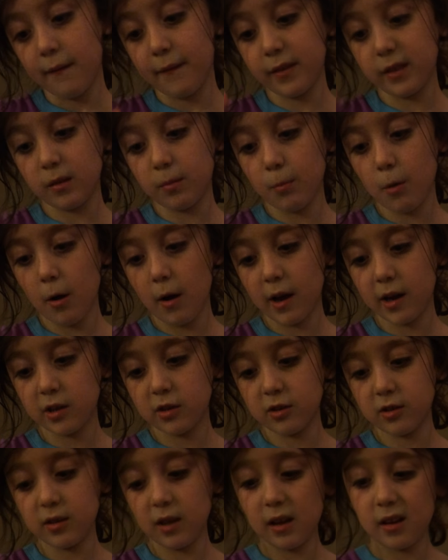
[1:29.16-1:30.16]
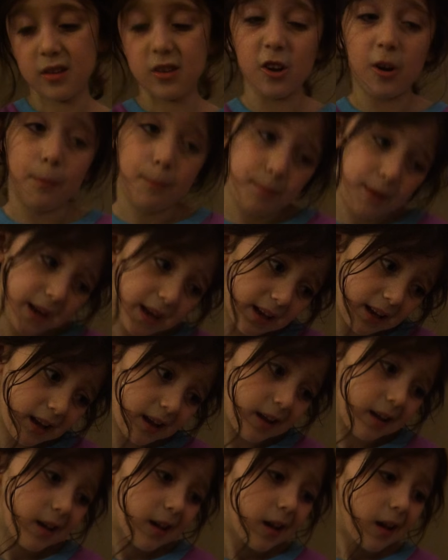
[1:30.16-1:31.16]
If it's small, I suggest your
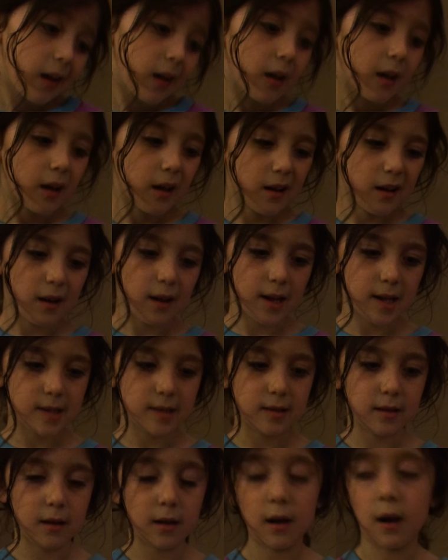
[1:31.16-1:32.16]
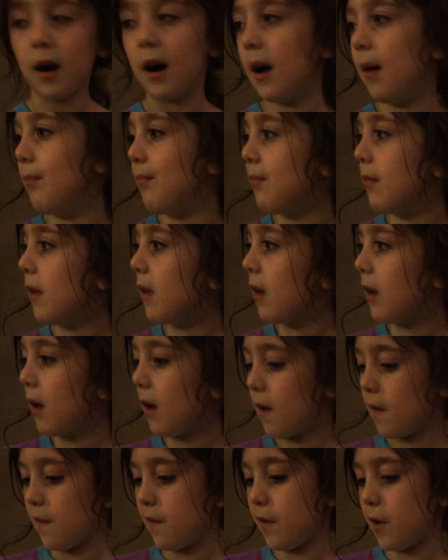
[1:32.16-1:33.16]
pinky, because um,
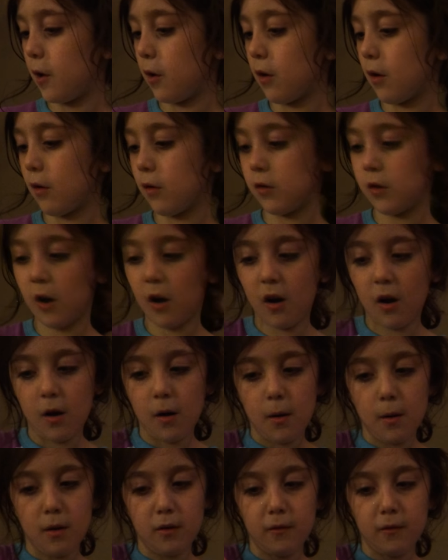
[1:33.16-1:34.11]
if you use your